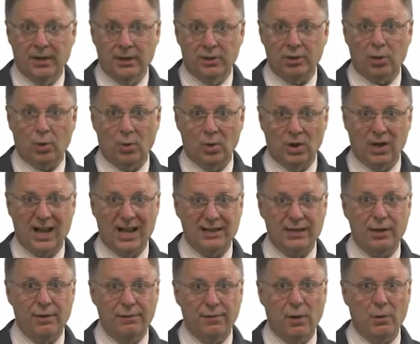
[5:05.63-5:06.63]
So a lot of
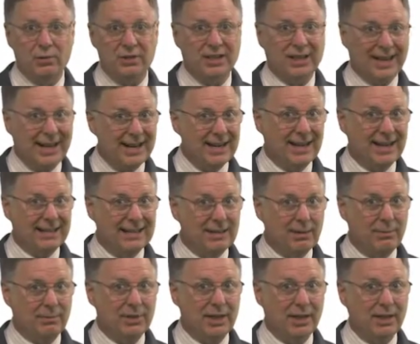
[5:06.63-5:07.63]
you folks, again,
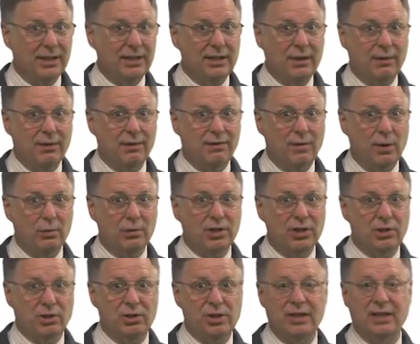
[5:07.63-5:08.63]
I'm telling you, the folks
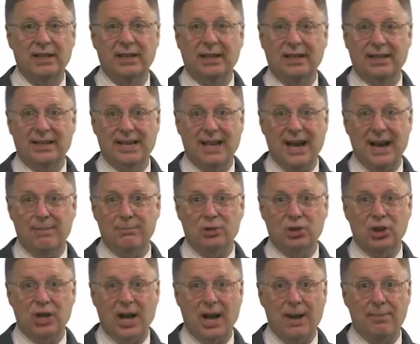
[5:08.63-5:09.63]
who are sitting in the ops
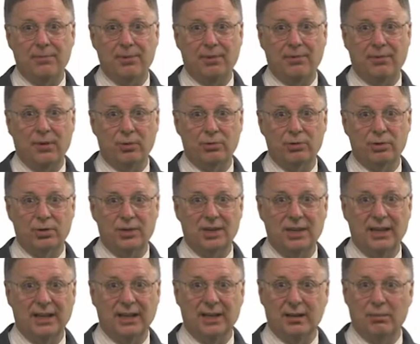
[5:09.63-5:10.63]
shop, the folks who are
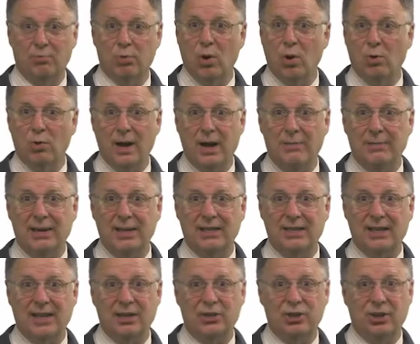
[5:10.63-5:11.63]
sitting in the programming
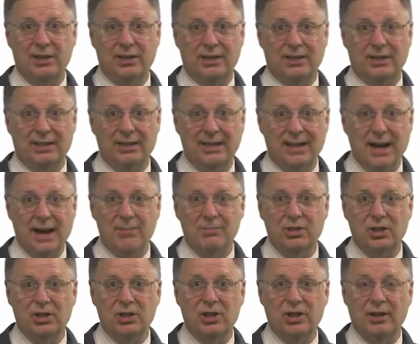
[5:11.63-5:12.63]
section and the ops
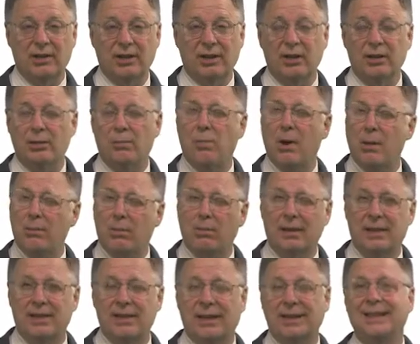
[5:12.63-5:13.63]
engineering, you're
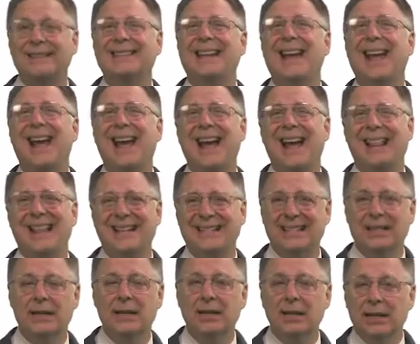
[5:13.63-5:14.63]
probably thinking, yeah,
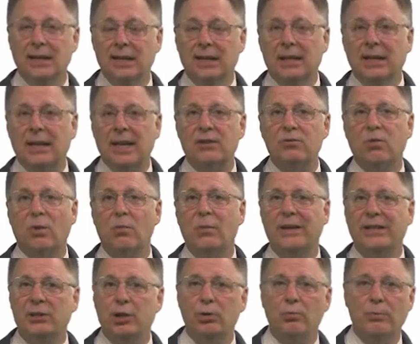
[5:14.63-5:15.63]
that's when we
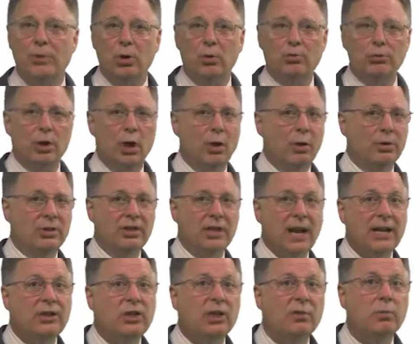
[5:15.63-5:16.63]
do milk. No, it's
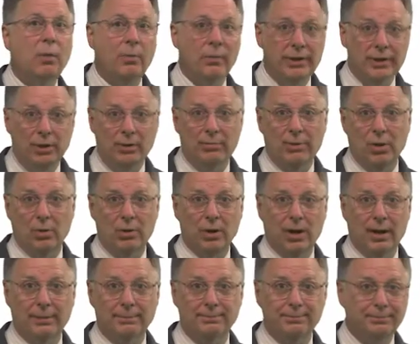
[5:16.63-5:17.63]
not just when we do
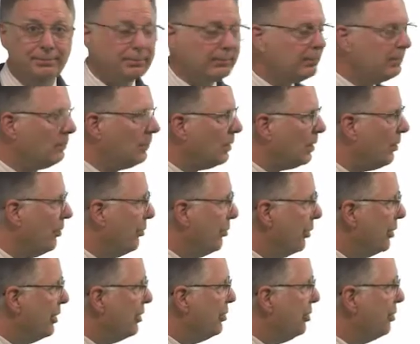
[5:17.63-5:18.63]
MilCon.
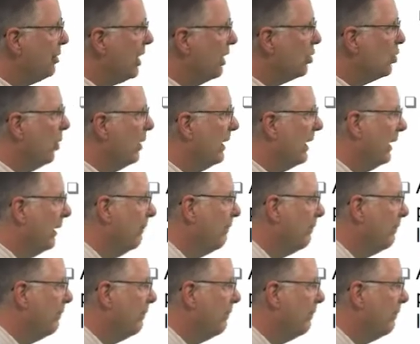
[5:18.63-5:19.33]
32.10.20.